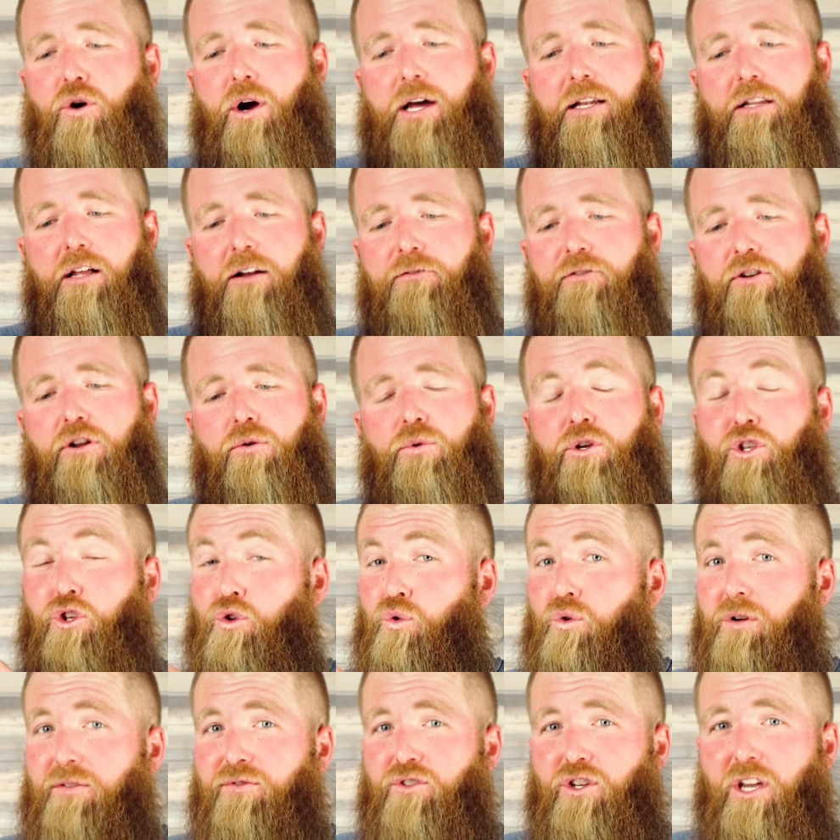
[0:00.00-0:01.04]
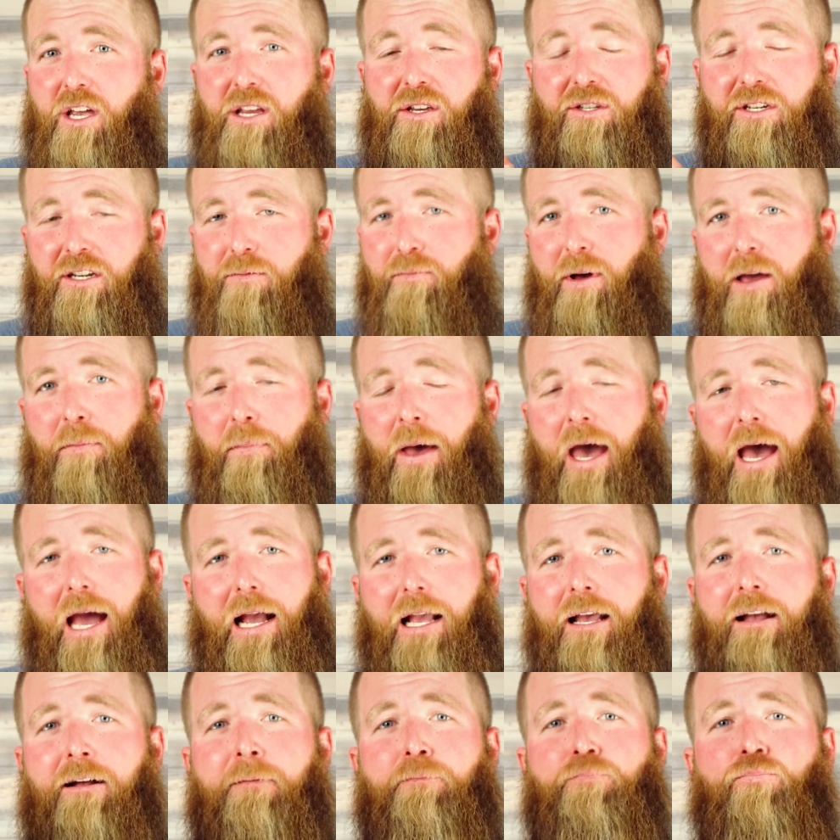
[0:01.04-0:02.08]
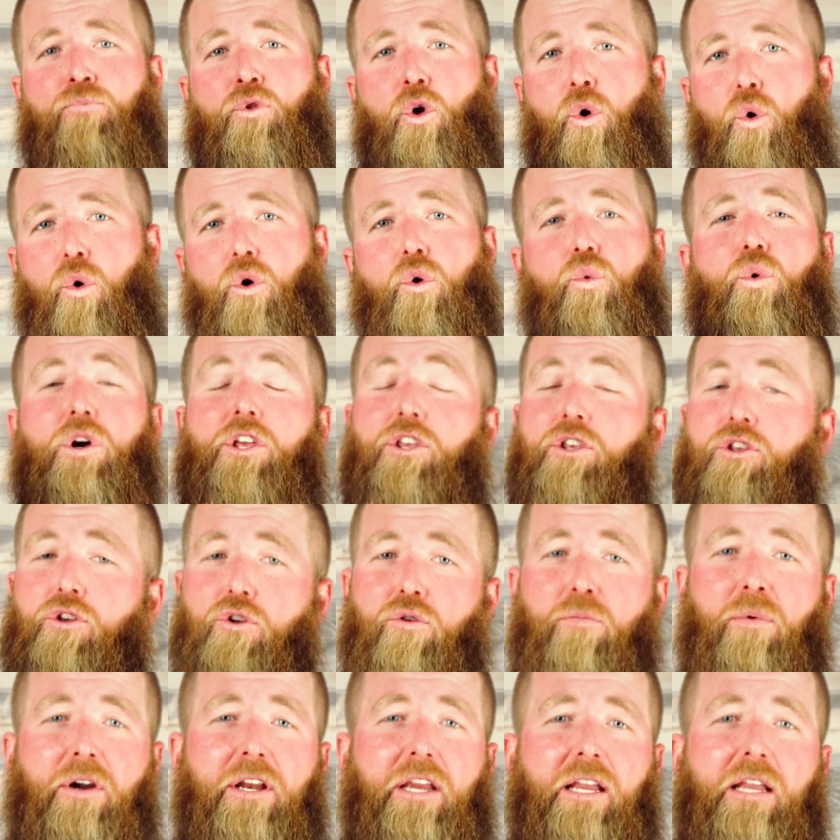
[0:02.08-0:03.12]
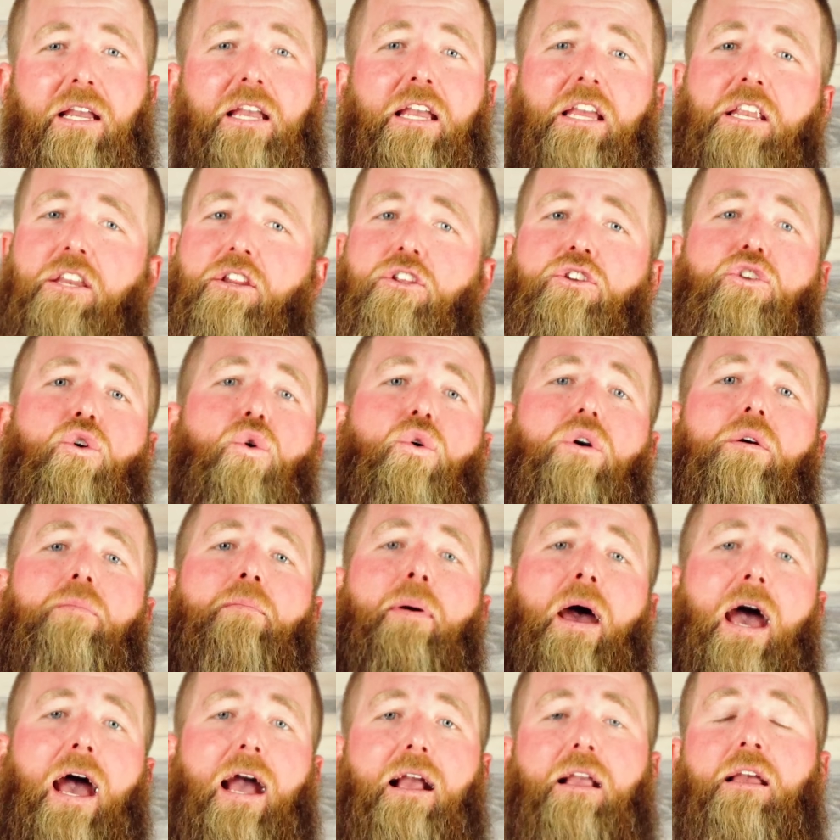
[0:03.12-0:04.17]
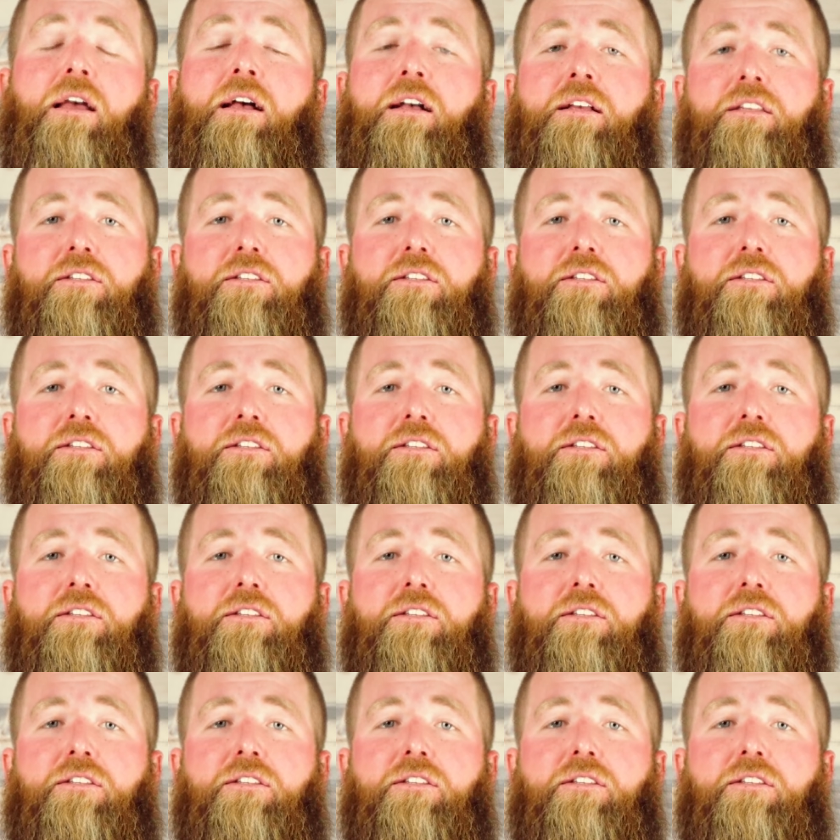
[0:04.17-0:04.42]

I'd love to know what you would have changed in my pack or what you bring in your pack.